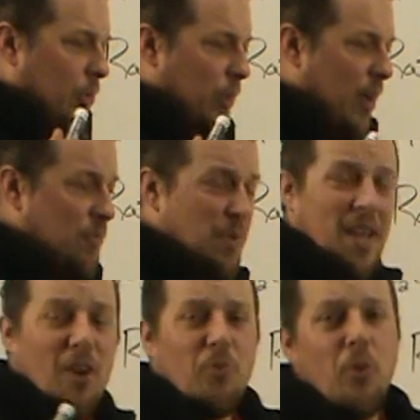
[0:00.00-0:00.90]
we have to be
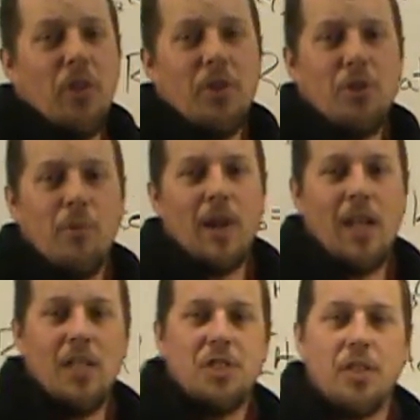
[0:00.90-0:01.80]
careful with our
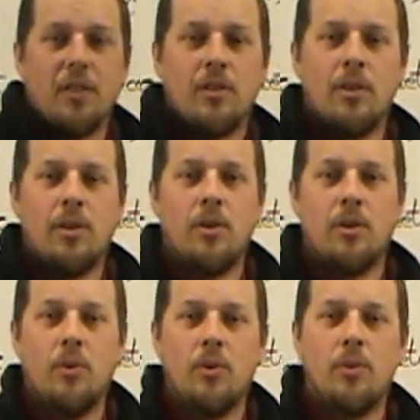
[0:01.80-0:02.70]
terminology.
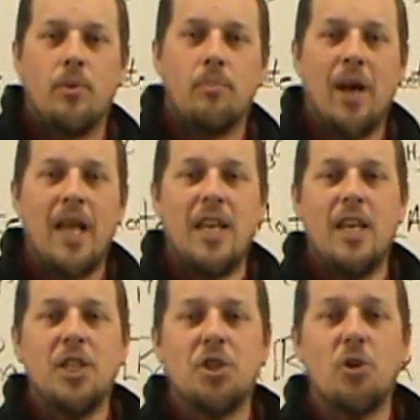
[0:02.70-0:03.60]
By
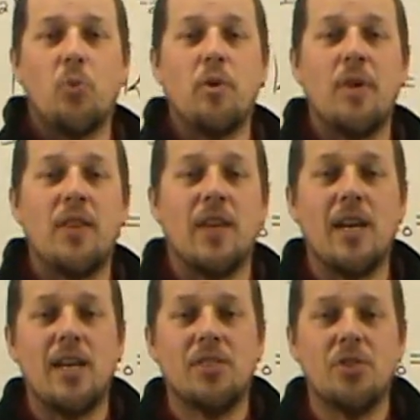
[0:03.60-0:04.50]
initial, we mean the
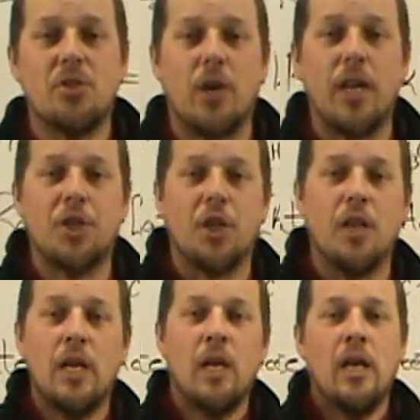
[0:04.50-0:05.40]

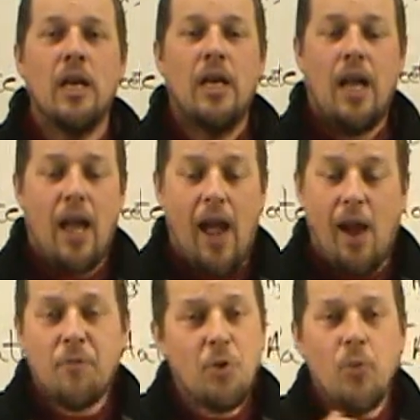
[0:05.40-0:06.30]
concentration
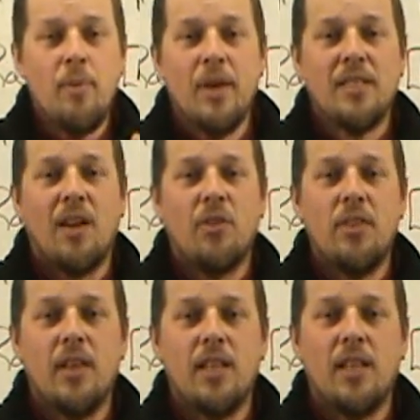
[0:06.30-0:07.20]
after we mix
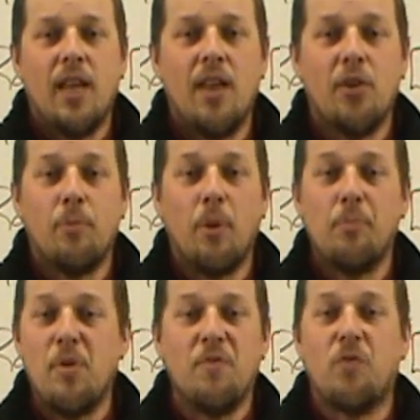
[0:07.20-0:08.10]
everything together,
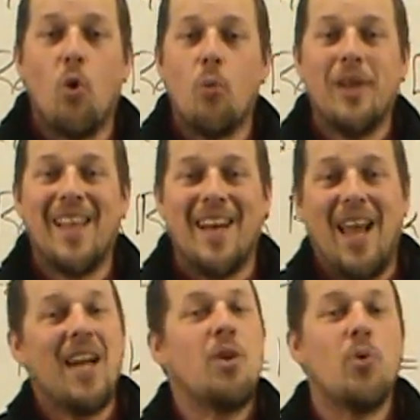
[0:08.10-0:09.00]
but before we
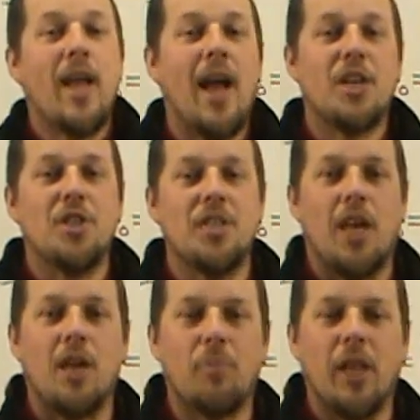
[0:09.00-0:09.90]
let any reaction
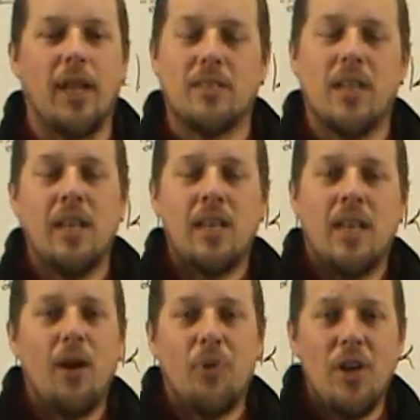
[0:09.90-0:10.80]
take place.
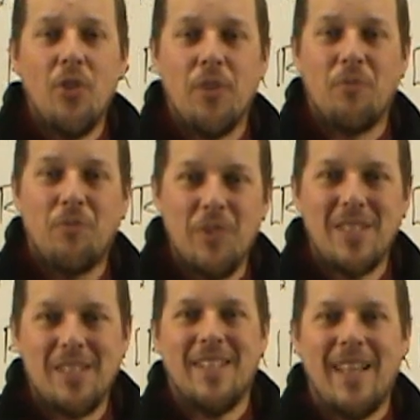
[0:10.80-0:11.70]
Now we know that
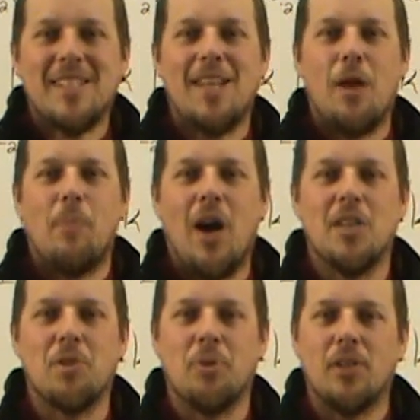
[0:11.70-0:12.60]
physically that's not
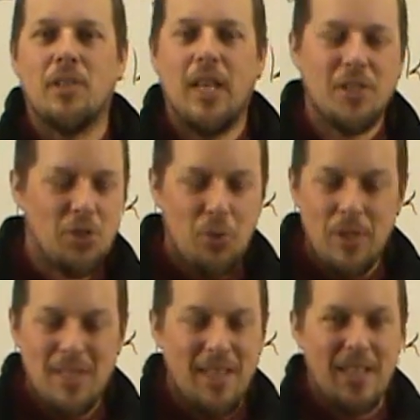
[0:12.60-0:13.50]
possible. As soon
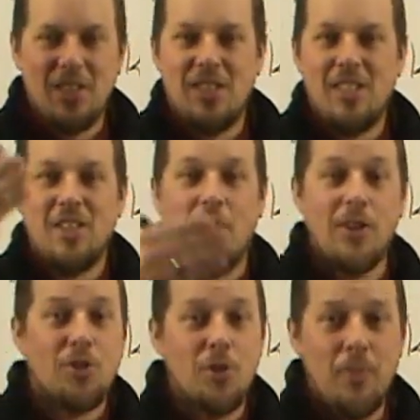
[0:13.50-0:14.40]
as things
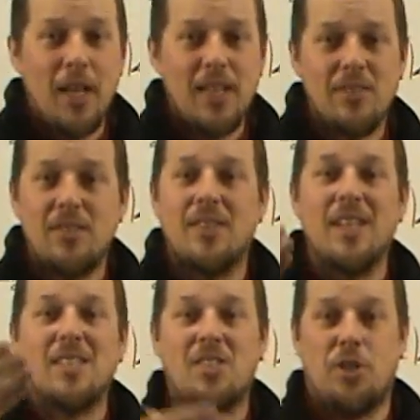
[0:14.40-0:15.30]
start to mix,
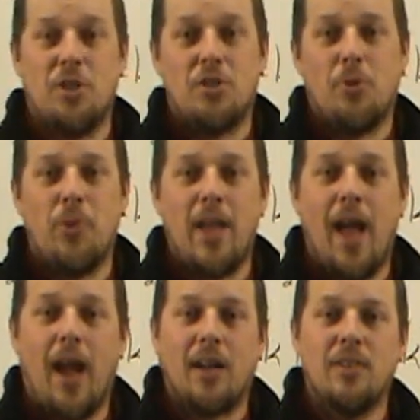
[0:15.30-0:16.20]
they start to
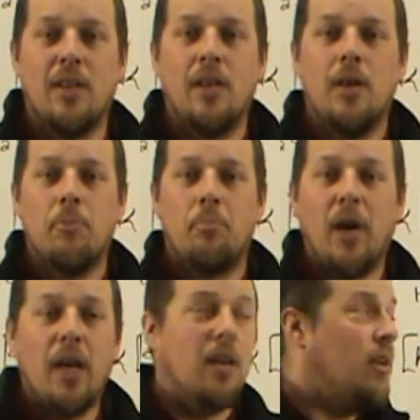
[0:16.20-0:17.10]
react.
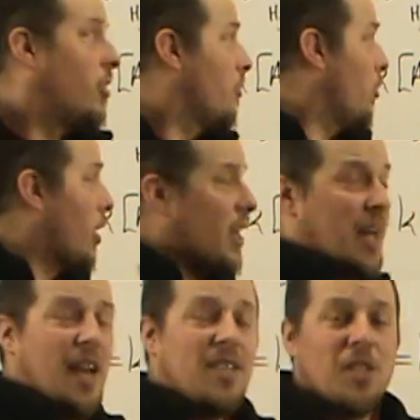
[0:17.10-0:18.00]
But for a
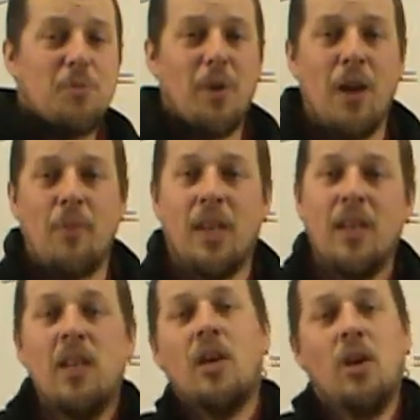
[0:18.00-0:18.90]
kinetics experiment,
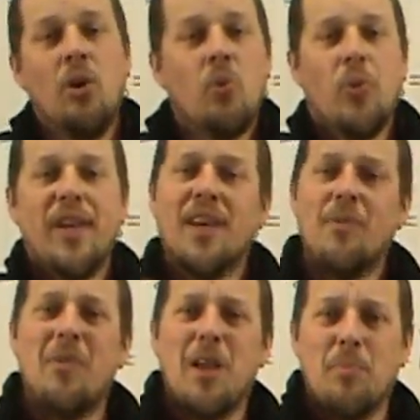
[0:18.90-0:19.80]
we kind
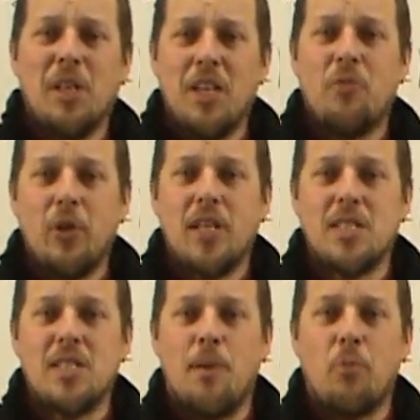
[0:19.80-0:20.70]
of make believe we can
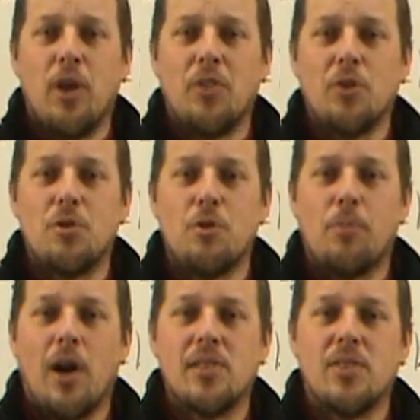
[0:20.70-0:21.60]
separate those two
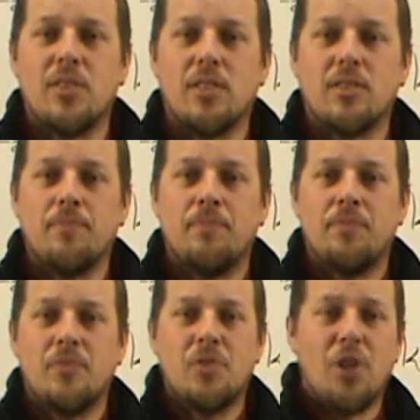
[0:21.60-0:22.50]
processes.
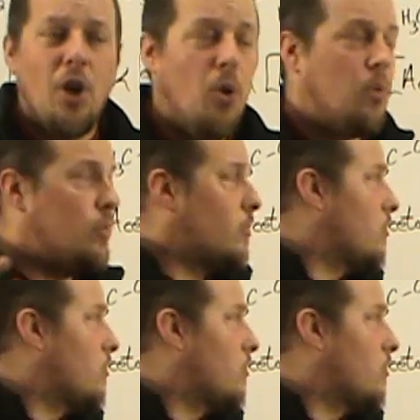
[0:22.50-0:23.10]
So